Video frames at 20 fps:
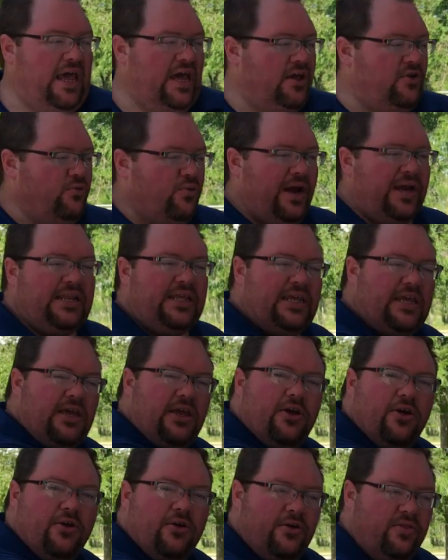And right
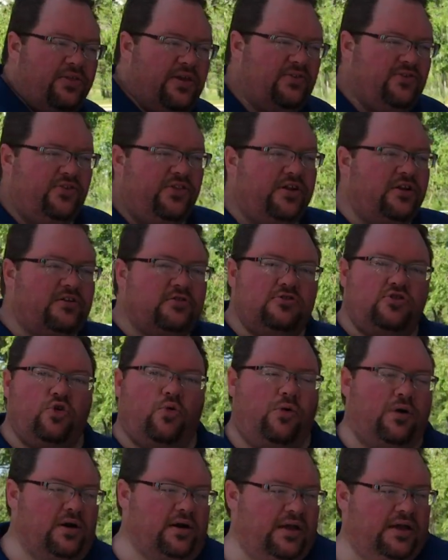here, this little
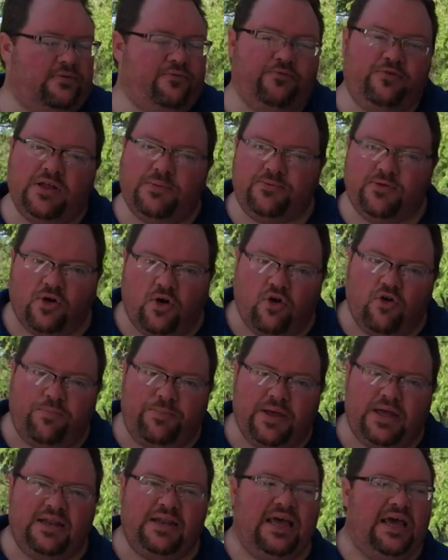door, it flips
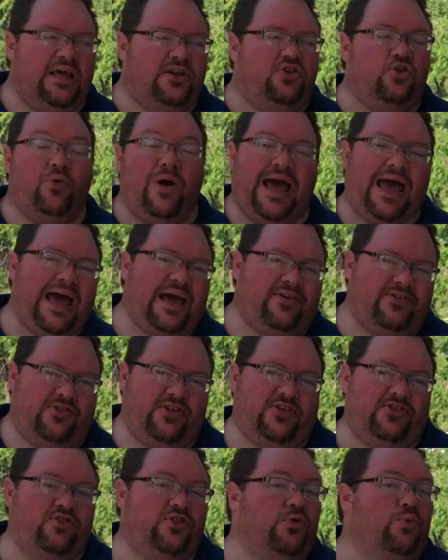open to
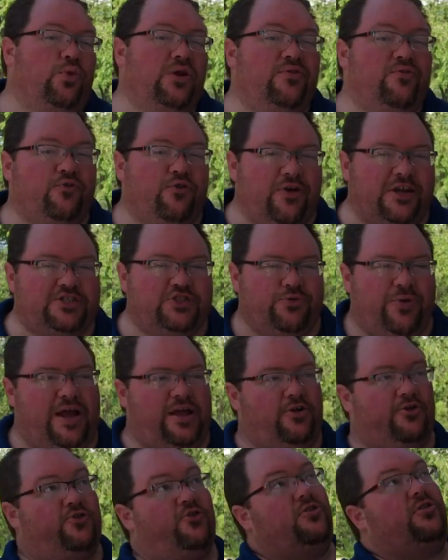access the
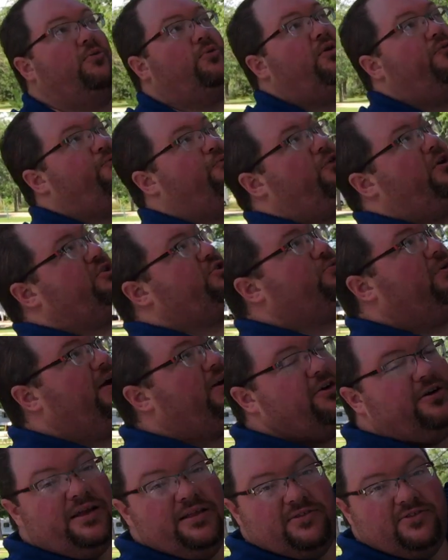refrigerator. So the
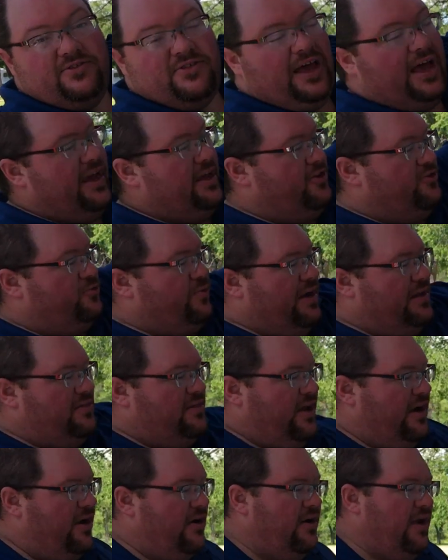refrigerator inside is
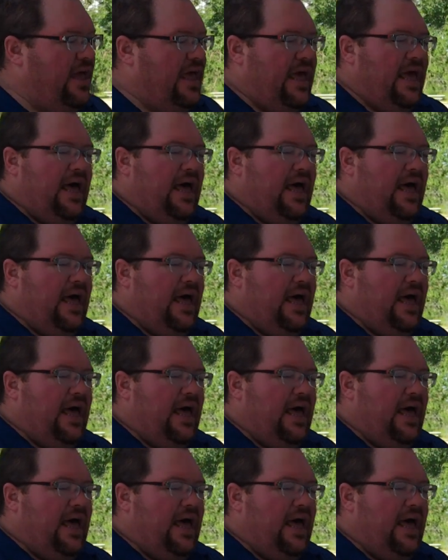right there.